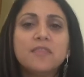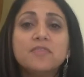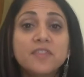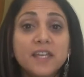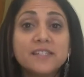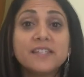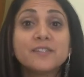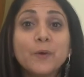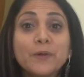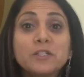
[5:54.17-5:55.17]
This is
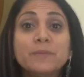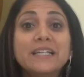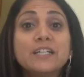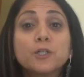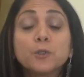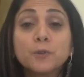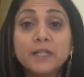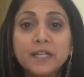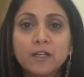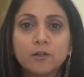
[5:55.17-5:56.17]
going to be
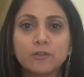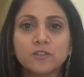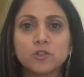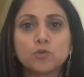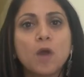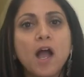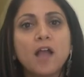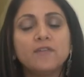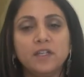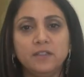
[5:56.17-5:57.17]
critical to
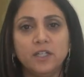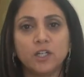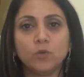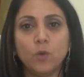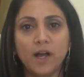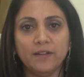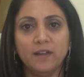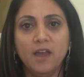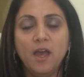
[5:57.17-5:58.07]
drive in year one.